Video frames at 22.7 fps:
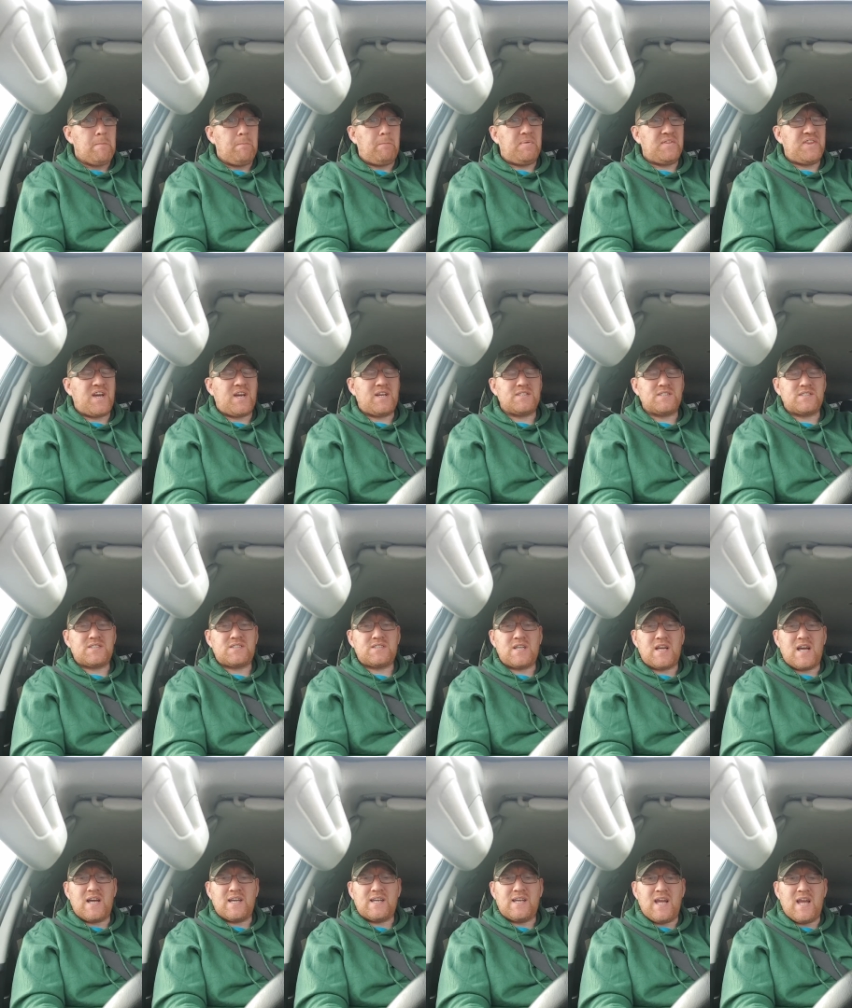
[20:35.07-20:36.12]
But that's,
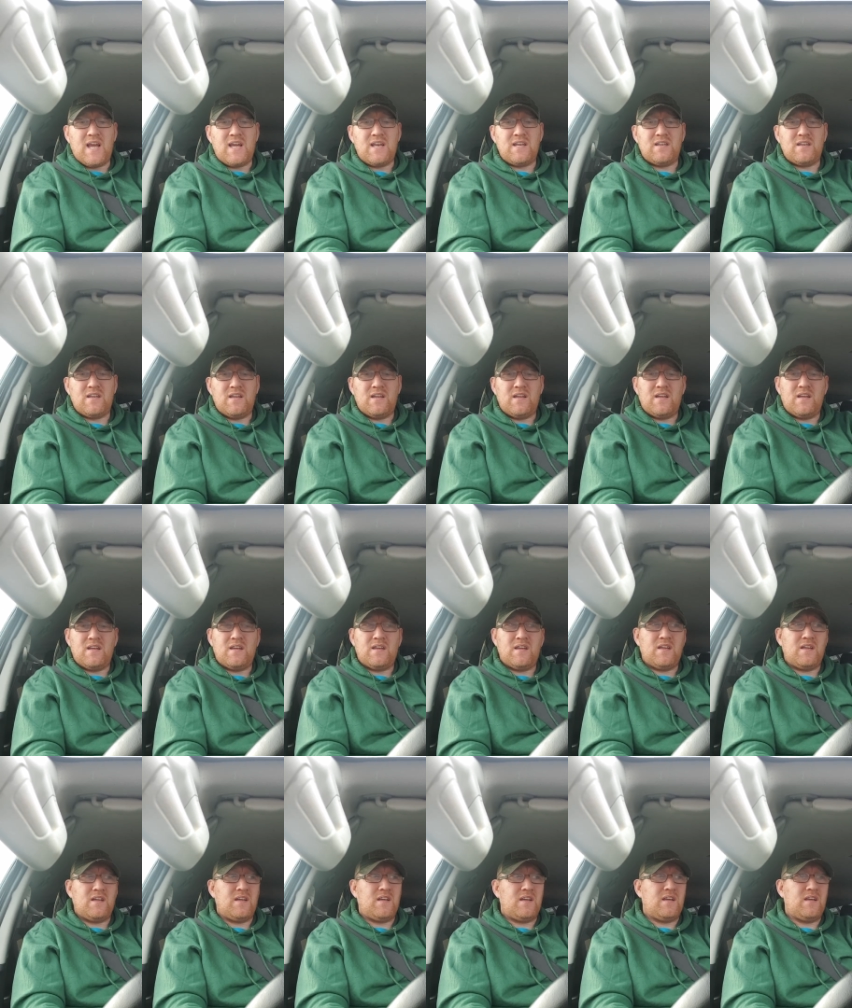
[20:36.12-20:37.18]
again,
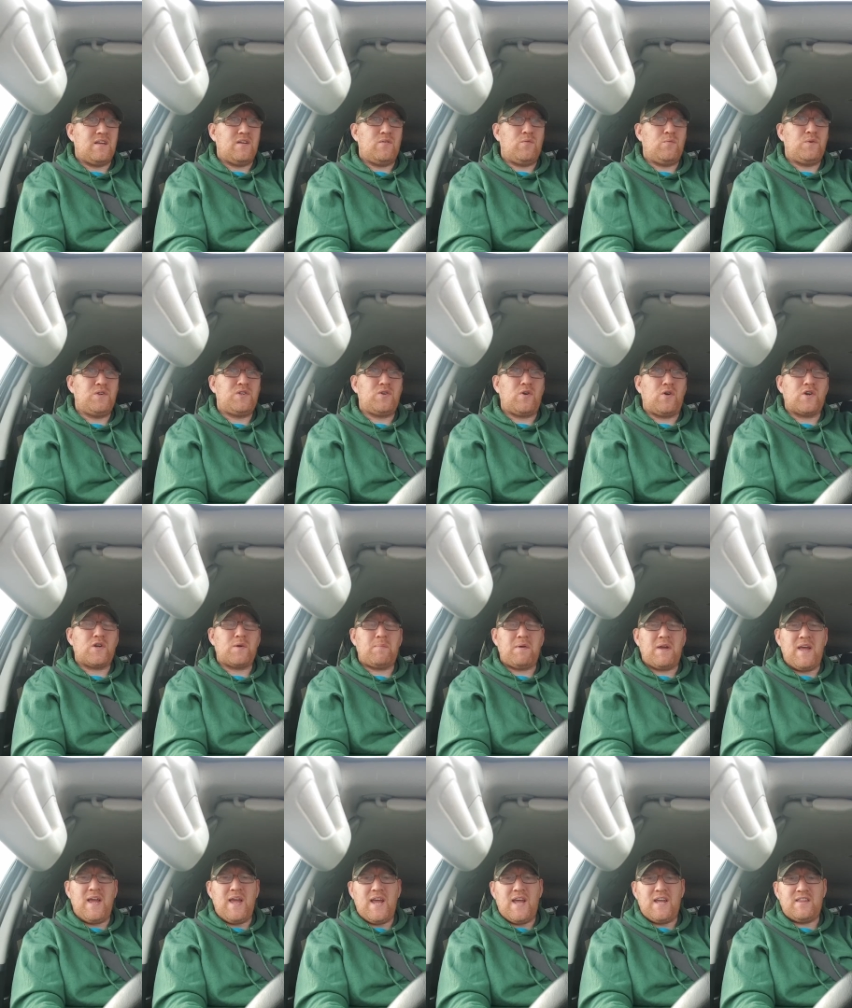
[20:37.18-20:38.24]
we talk about
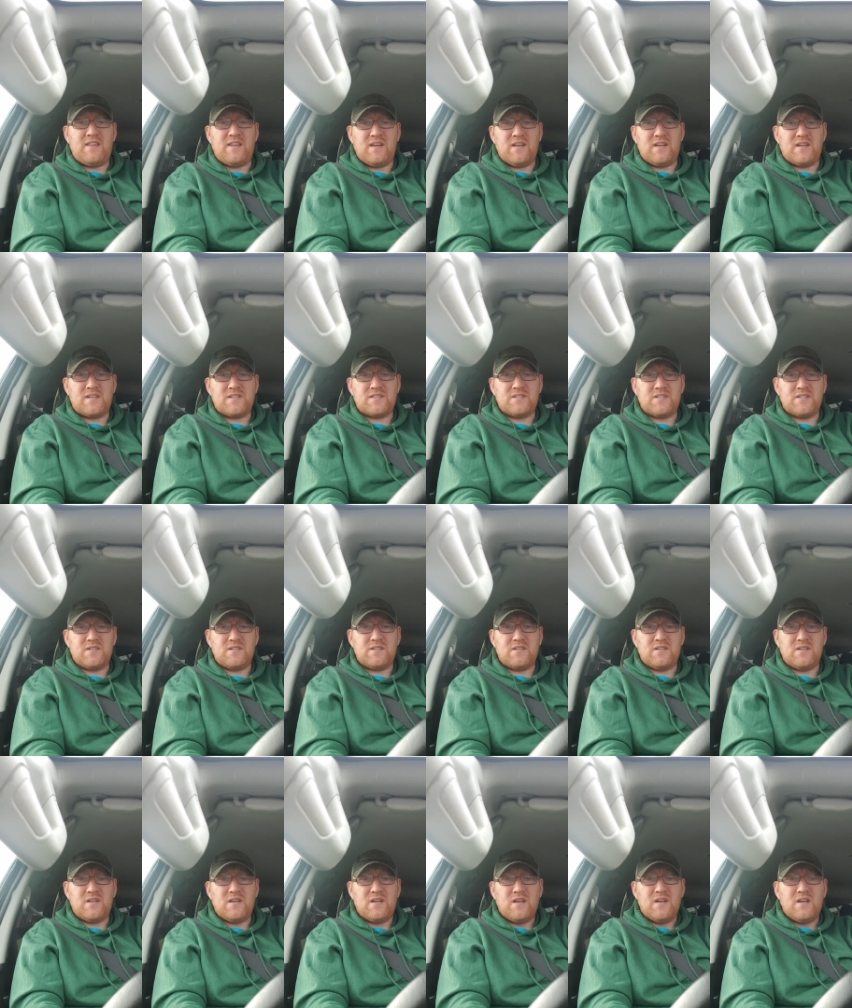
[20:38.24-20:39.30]
ethics.
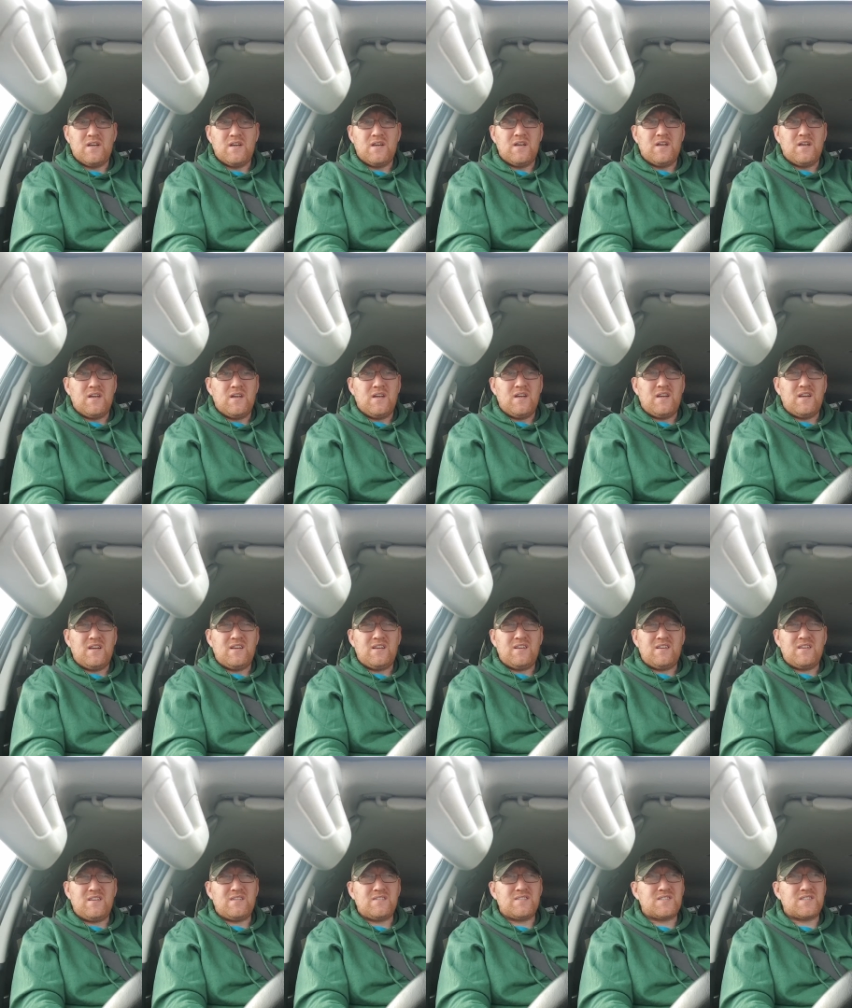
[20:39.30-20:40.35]

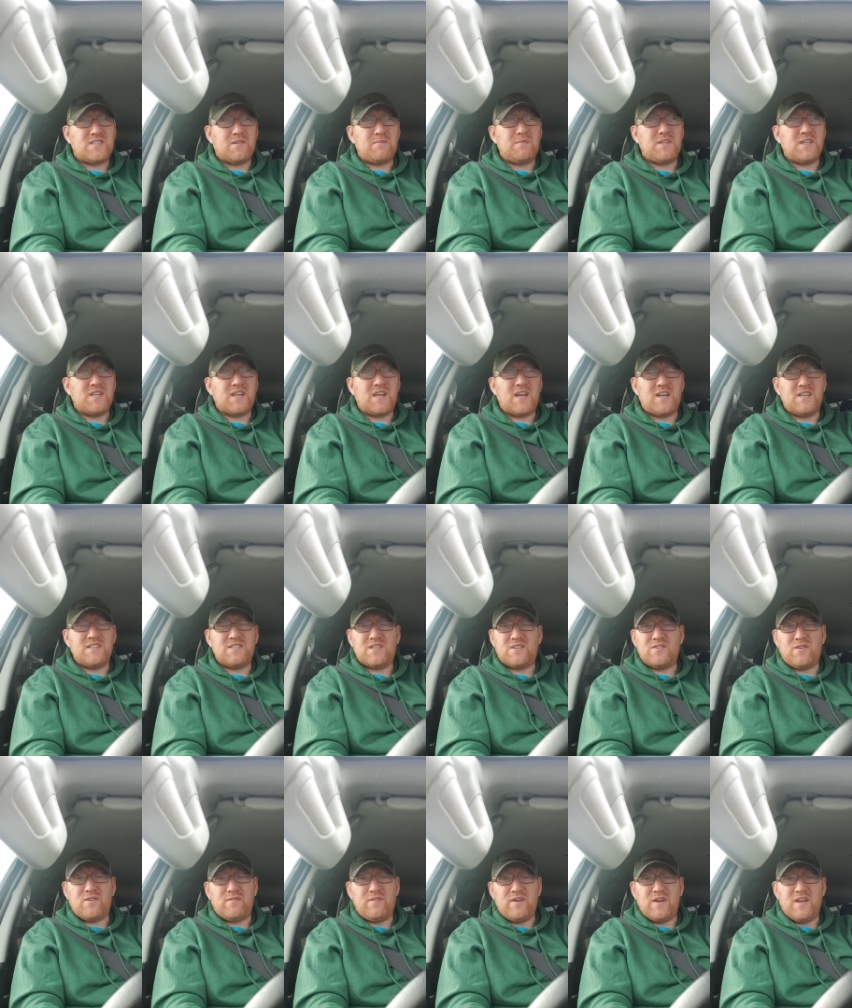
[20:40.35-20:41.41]
Some of the guys are
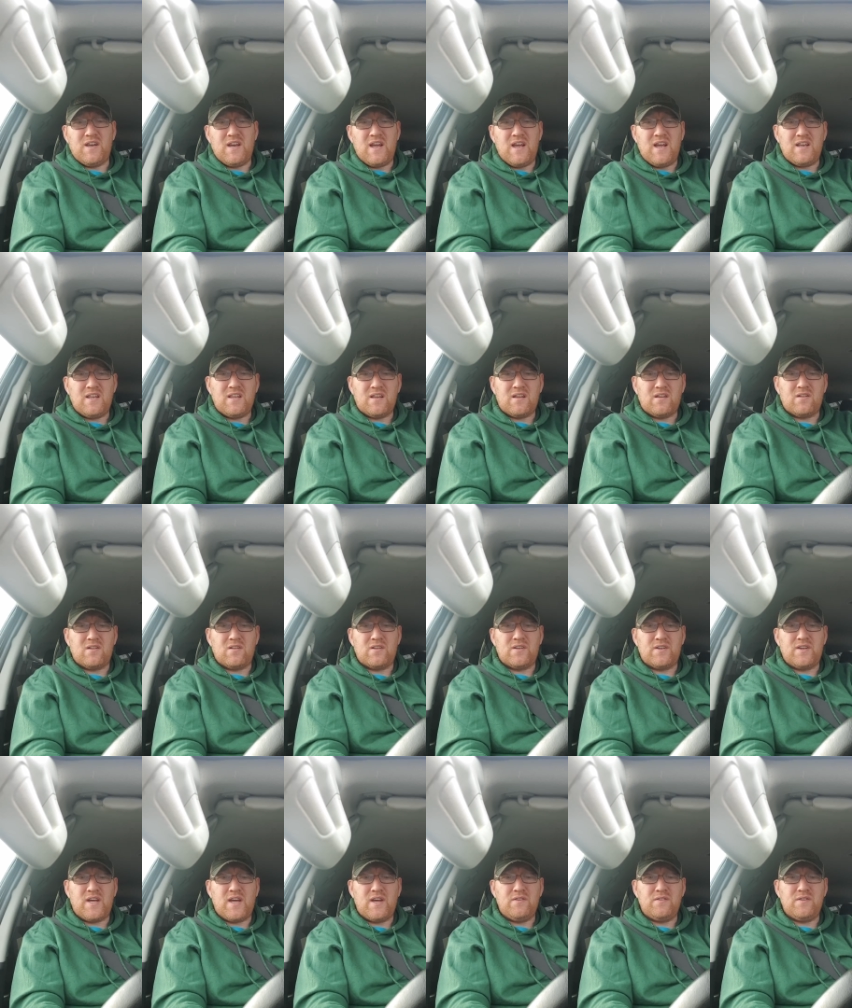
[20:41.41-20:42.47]
not very ethical
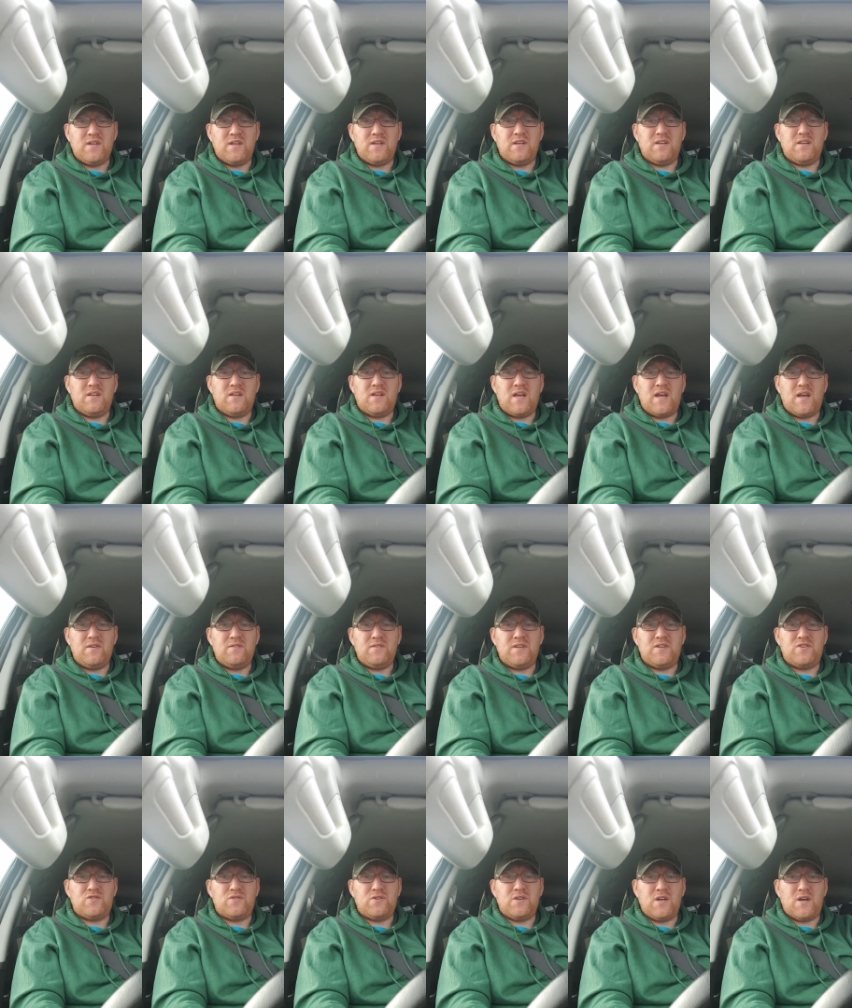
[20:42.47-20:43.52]
in how they
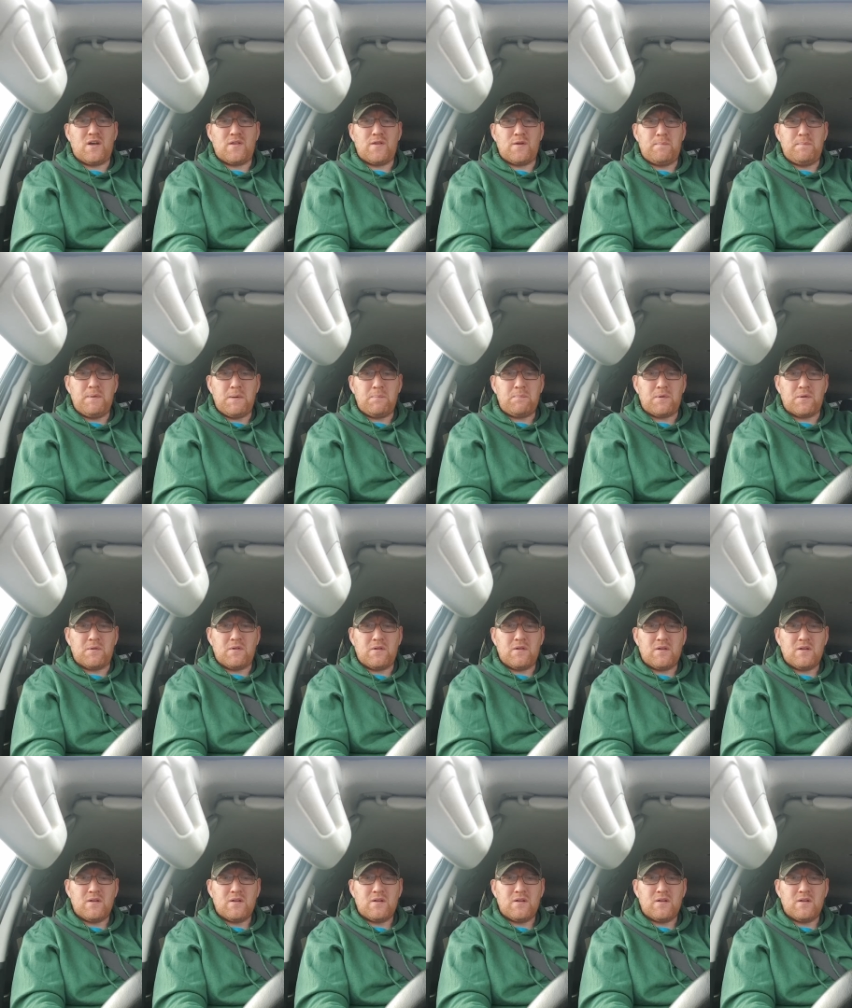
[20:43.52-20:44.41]
treat other people.